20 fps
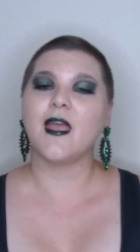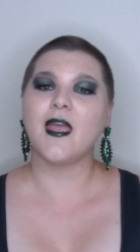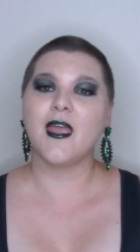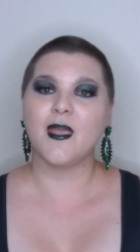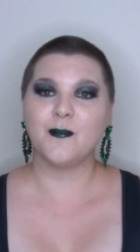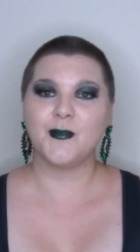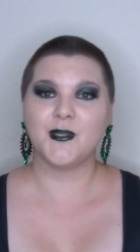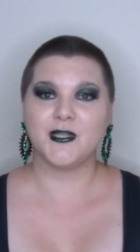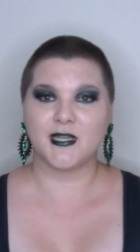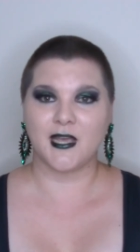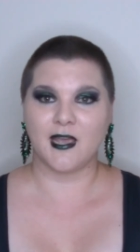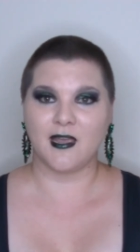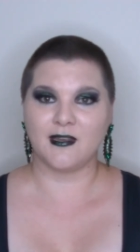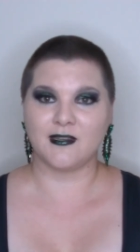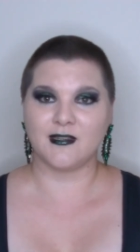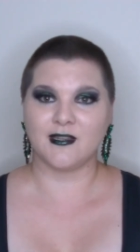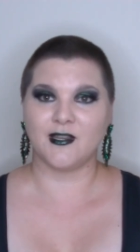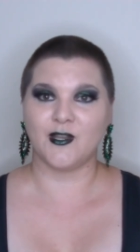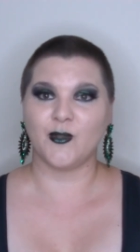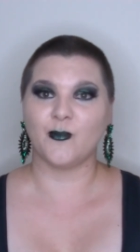
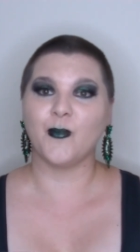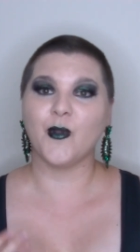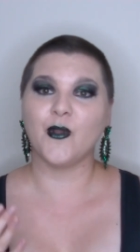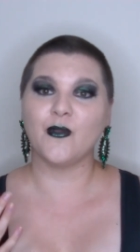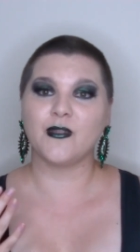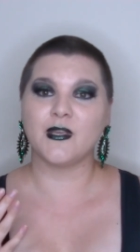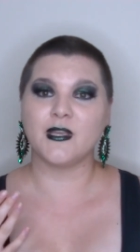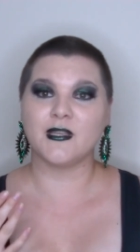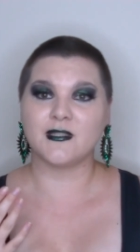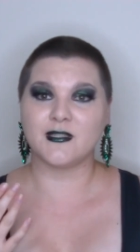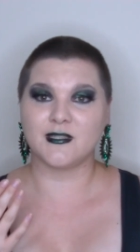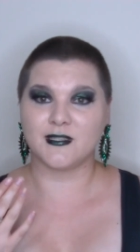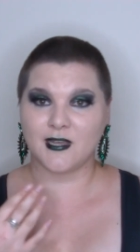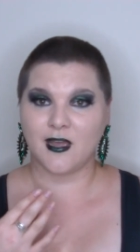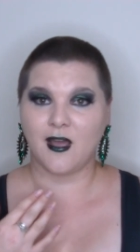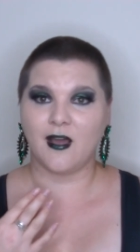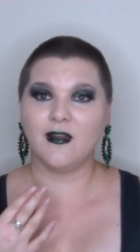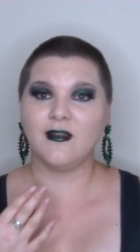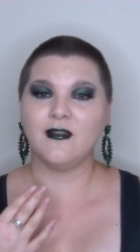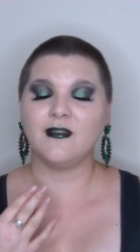amputated both his
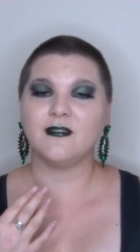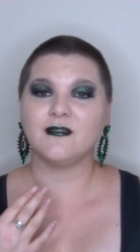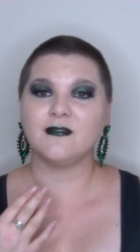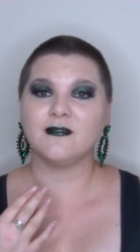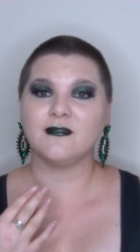tongue